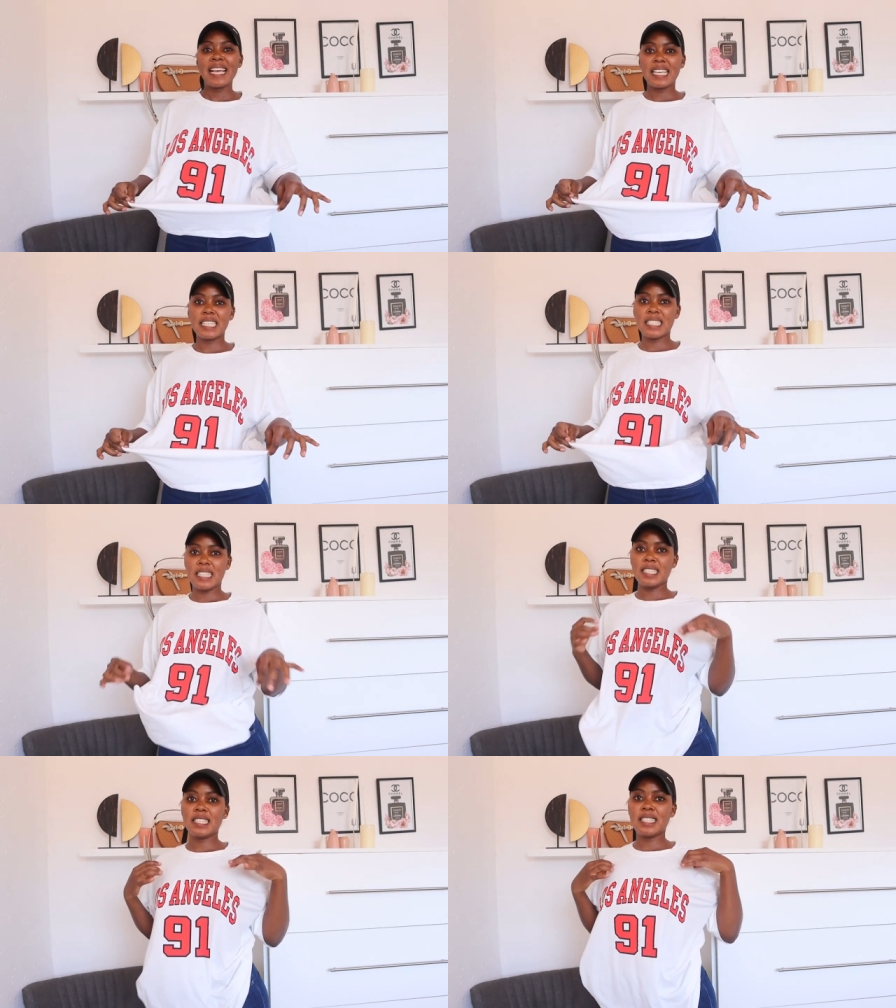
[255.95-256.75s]
is
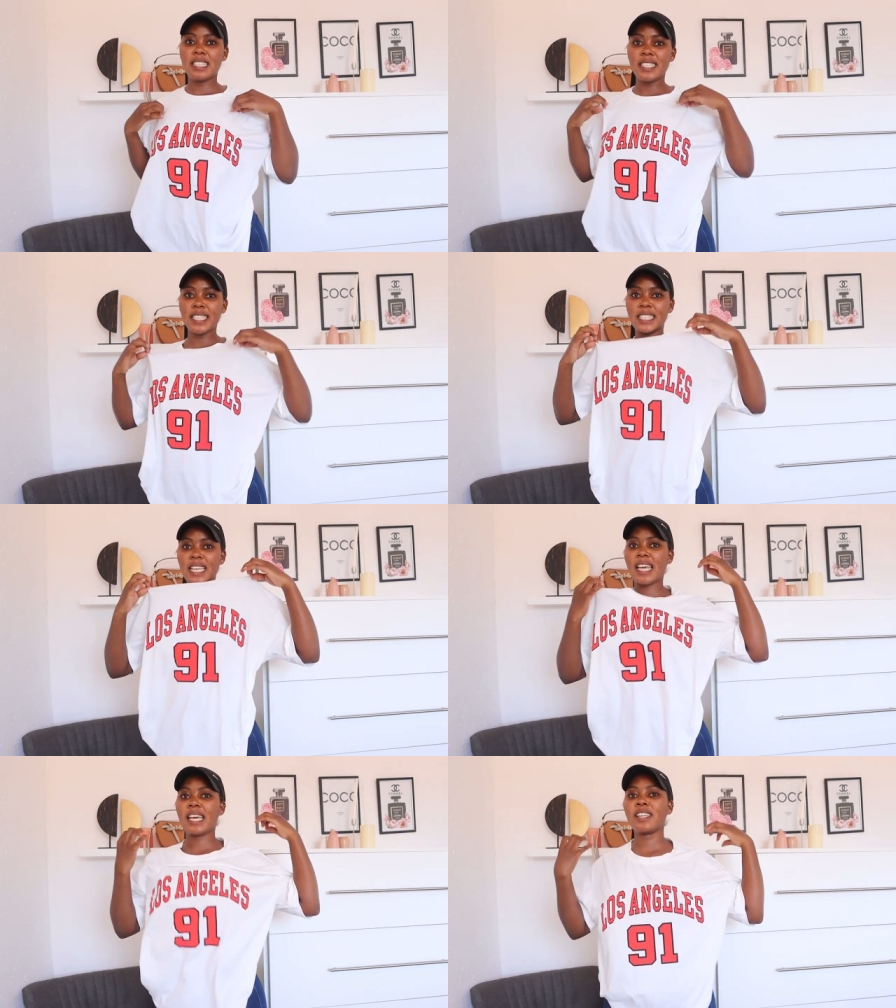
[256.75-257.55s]
this
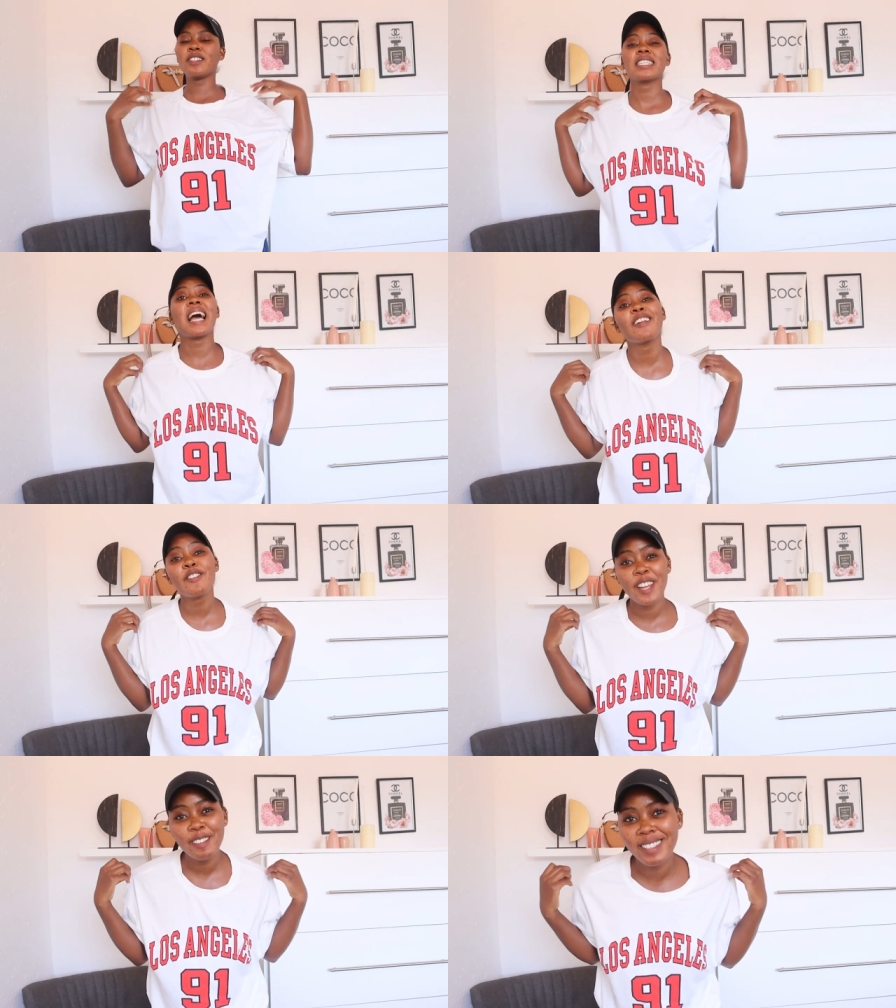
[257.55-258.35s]
t-shirt, because I
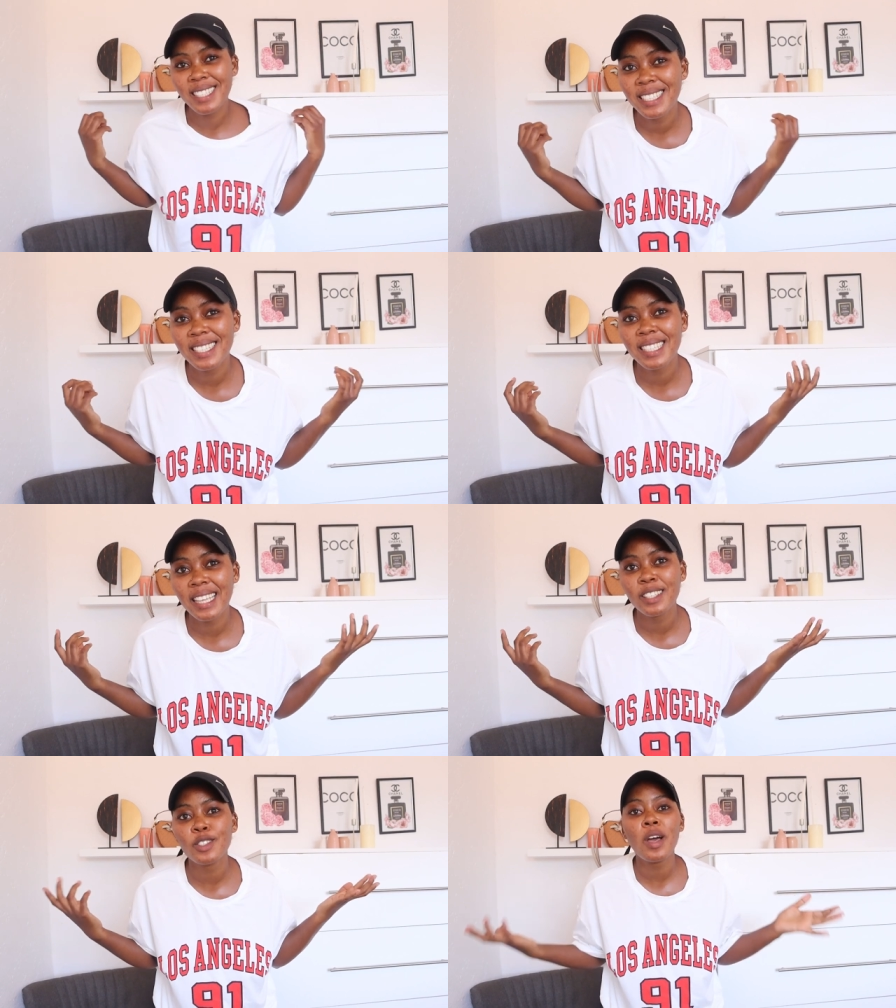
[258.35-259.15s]
don't have t-shirts,
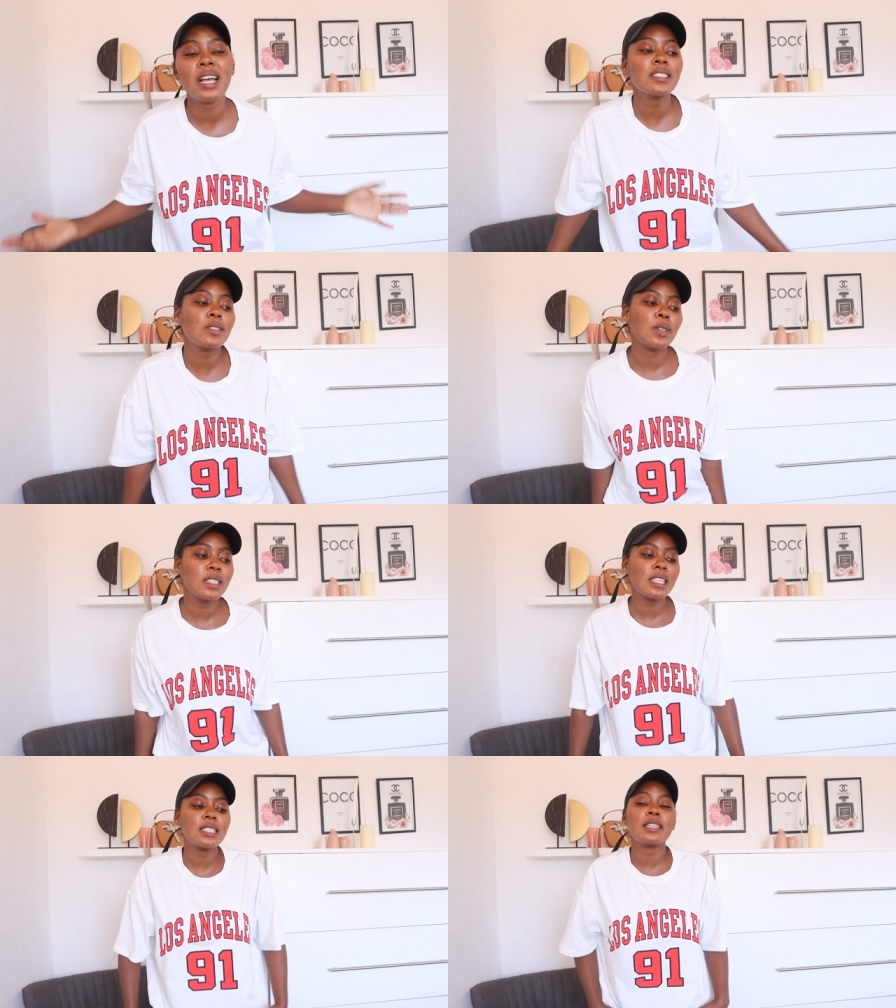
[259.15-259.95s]
guys, so I just
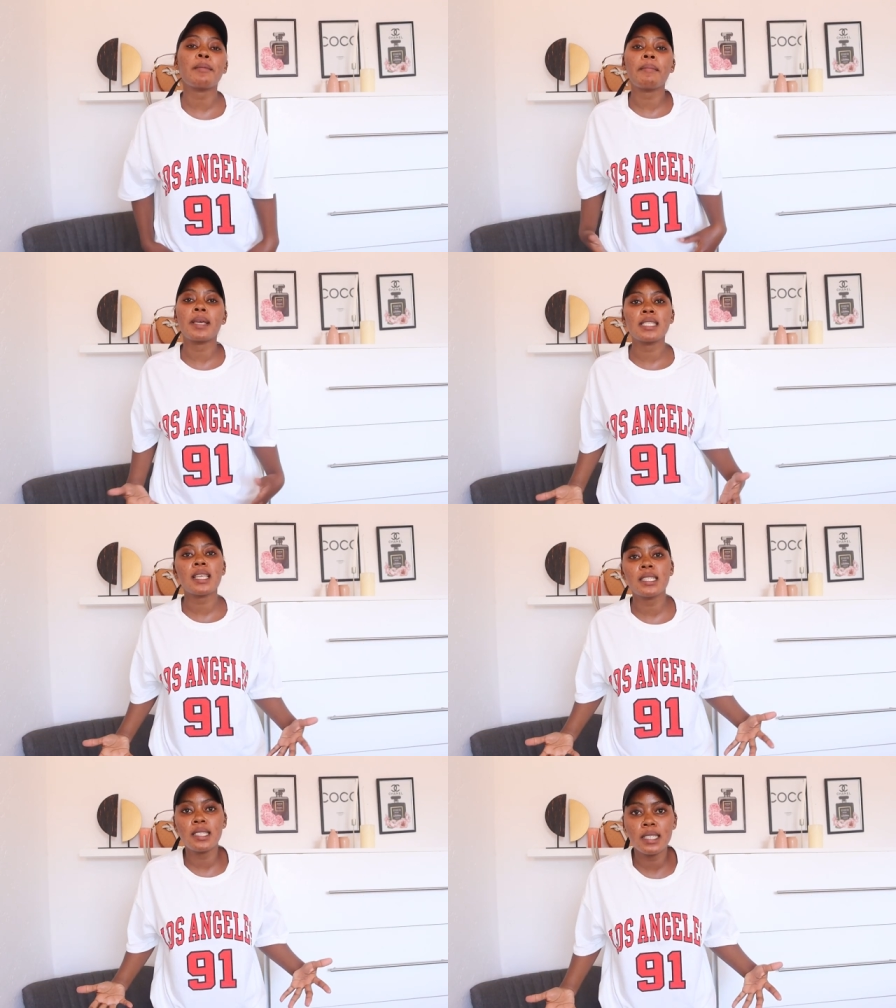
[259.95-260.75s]
wanted some
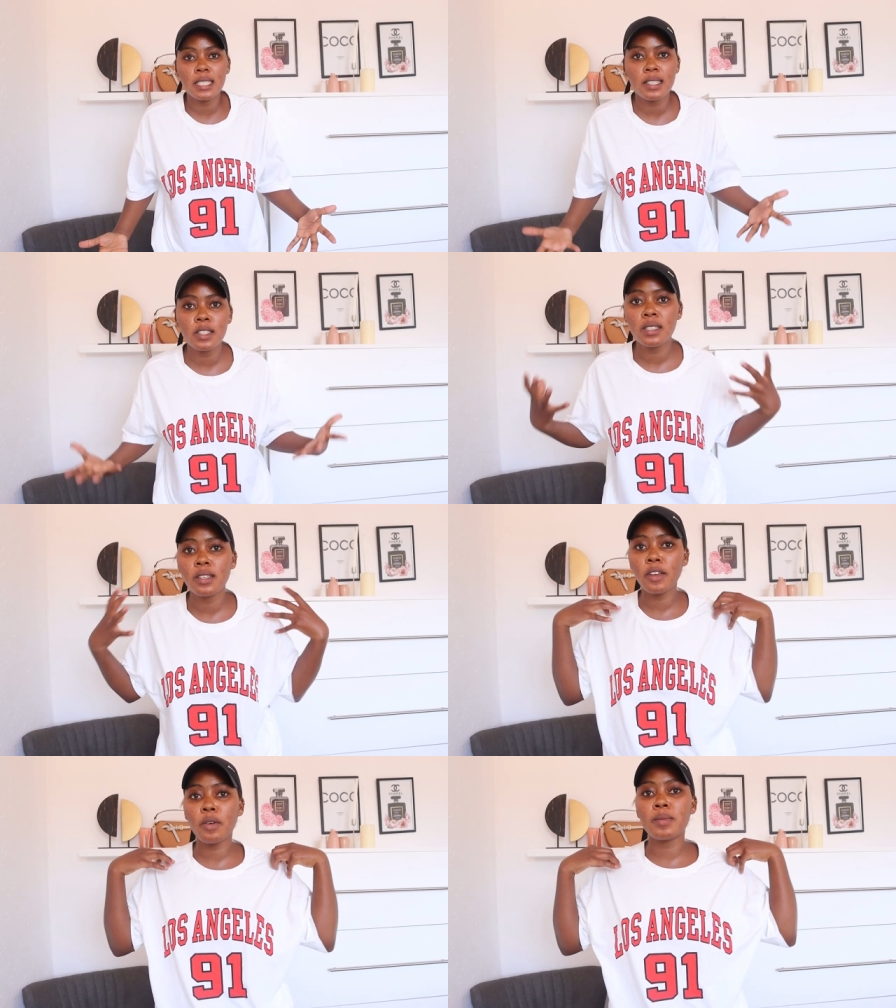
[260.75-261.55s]
basic t-shirts,
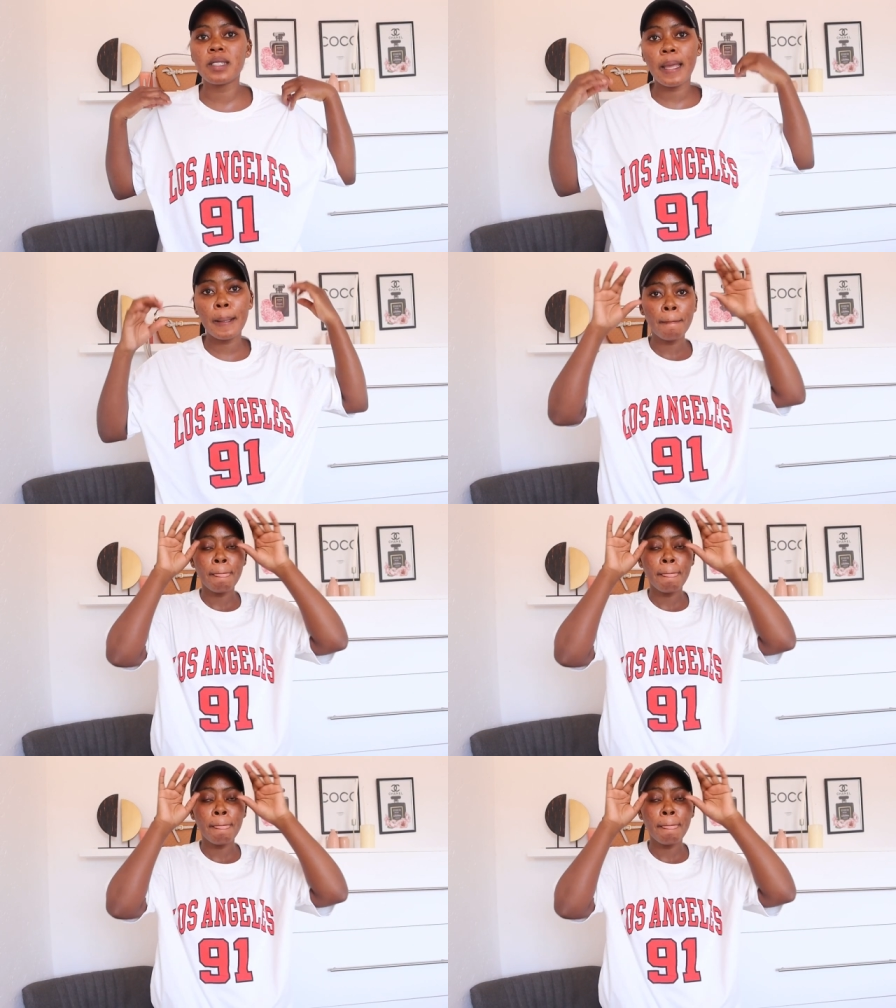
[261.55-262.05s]
you know what I'm saying?